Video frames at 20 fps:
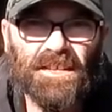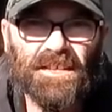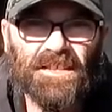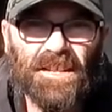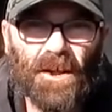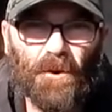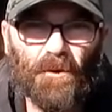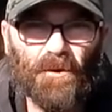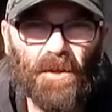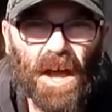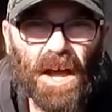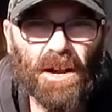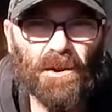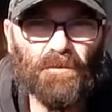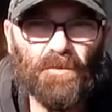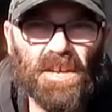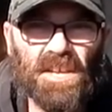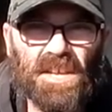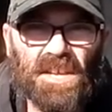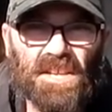Now that'll
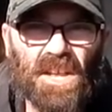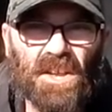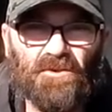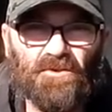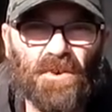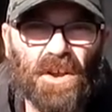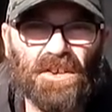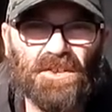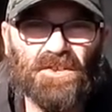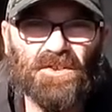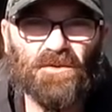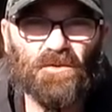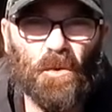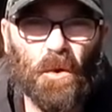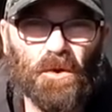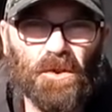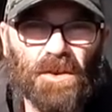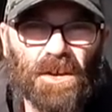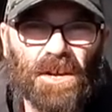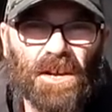be an interesting one.